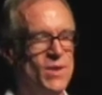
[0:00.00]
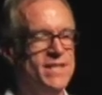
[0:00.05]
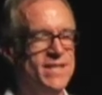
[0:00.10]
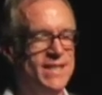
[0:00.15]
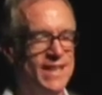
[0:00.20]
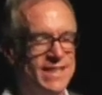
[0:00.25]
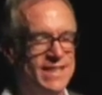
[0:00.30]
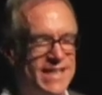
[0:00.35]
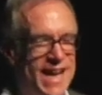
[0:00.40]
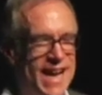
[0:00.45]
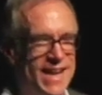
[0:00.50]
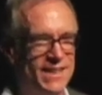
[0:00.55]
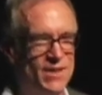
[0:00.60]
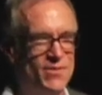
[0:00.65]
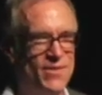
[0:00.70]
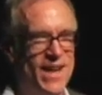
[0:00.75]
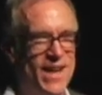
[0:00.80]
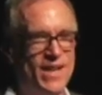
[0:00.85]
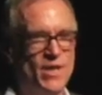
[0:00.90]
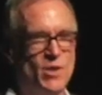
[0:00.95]
It wasn't
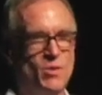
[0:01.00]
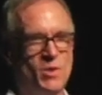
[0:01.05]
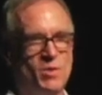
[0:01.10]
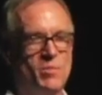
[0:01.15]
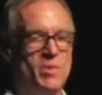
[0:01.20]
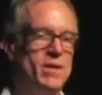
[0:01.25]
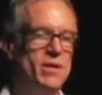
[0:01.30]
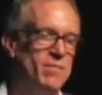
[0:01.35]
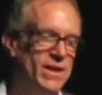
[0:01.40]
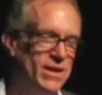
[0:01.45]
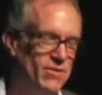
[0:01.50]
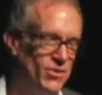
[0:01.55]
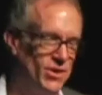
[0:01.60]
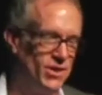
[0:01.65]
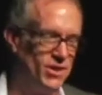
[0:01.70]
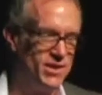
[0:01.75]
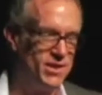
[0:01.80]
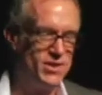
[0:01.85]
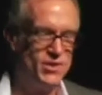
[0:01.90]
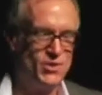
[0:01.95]
exactly factual, but it made
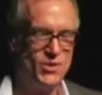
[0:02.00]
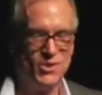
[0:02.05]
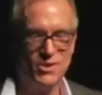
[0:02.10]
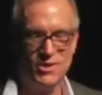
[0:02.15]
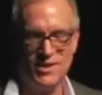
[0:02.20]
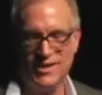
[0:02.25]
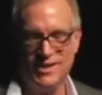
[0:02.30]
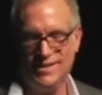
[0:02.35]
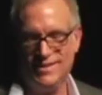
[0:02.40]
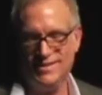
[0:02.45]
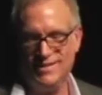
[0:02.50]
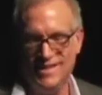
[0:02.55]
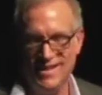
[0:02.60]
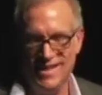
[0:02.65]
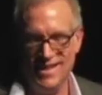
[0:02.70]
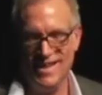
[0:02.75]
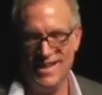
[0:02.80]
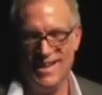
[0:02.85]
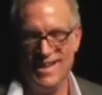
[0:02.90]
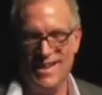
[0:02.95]
for a good story.
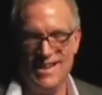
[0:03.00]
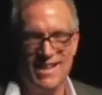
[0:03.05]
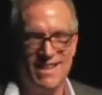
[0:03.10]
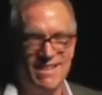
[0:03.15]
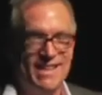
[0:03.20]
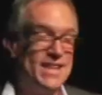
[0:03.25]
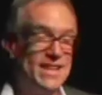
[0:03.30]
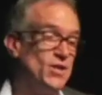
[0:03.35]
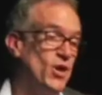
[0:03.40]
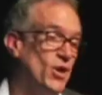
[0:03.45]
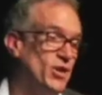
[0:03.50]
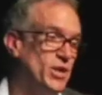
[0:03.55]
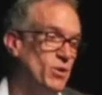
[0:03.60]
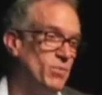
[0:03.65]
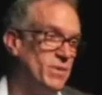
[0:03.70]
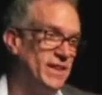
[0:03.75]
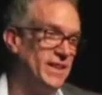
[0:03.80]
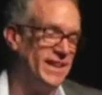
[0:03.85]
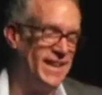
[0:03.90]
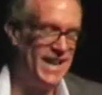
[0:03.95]
That's all
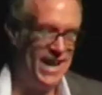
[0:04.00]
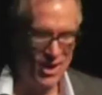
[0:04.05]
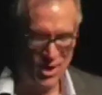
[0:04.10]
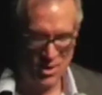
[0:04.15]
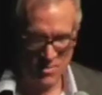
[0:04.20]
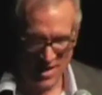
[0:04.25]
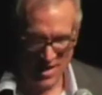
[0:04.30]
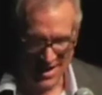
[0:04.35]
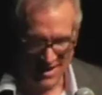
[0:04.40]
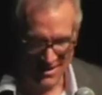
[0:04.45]
she really cared